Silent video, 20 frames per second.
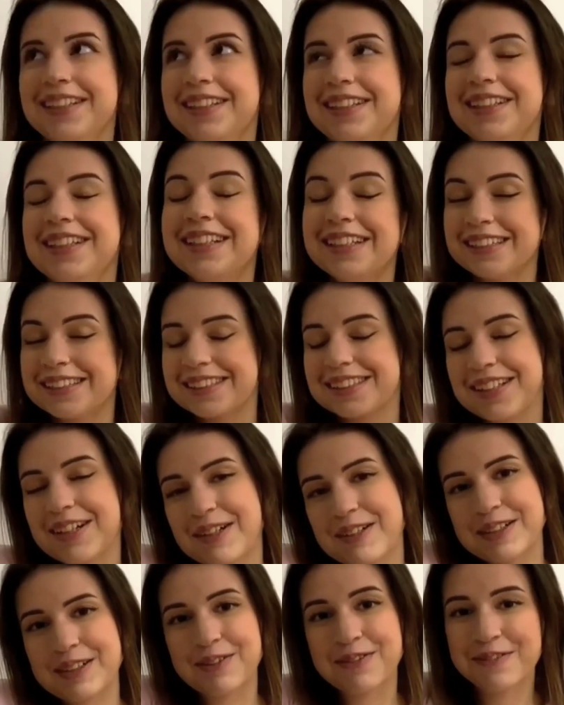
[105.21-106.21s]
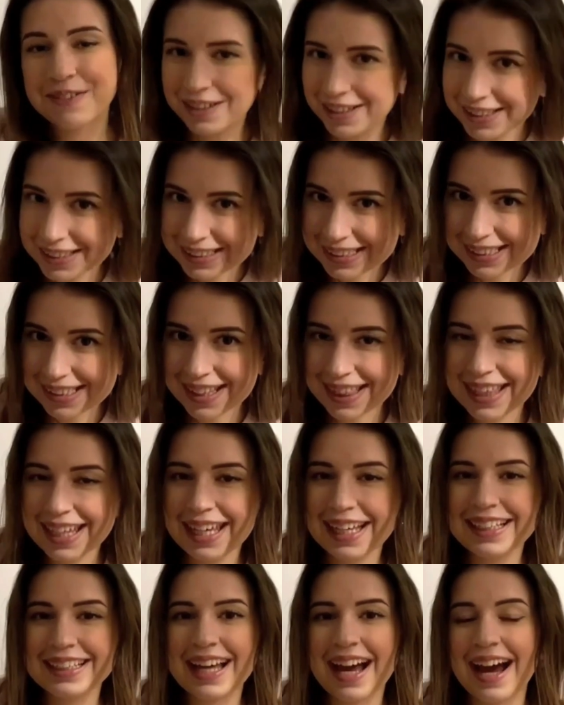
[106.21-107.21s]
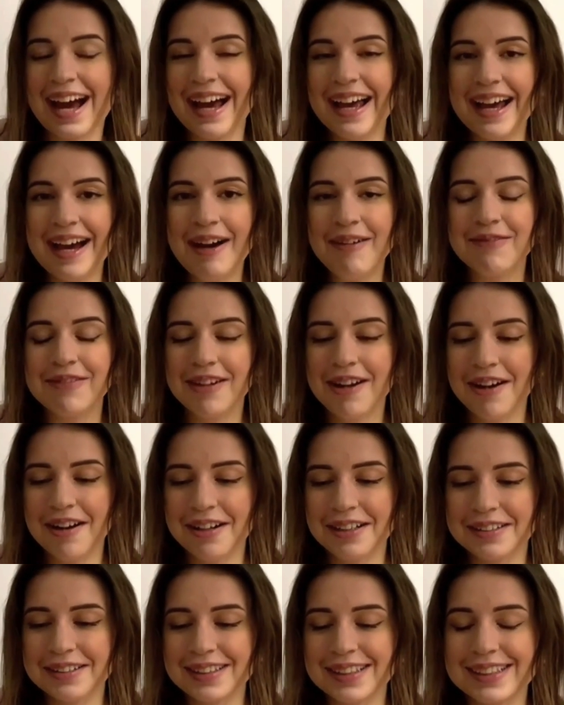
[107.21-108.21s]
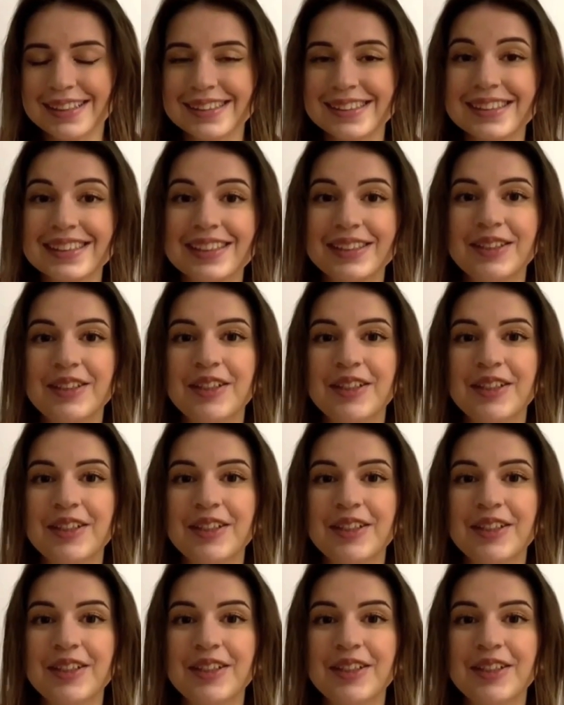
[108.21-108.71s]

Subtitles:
So the first thing that I have learned is to